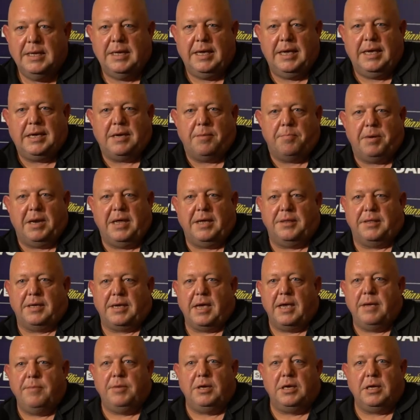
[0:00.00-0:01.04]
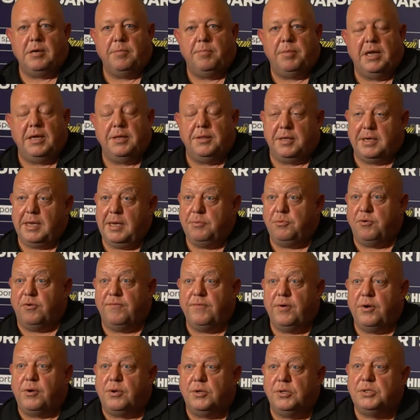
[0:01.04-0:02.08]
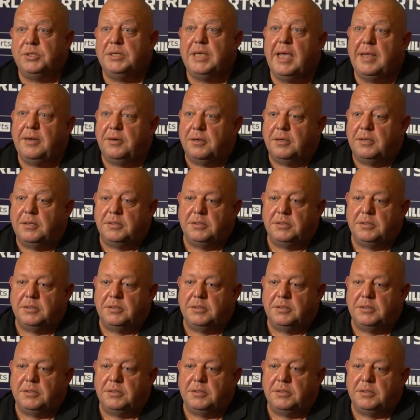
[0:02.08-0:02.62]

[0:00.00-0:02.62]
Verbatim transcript: he can play the game, and he can play the game to a very good standard.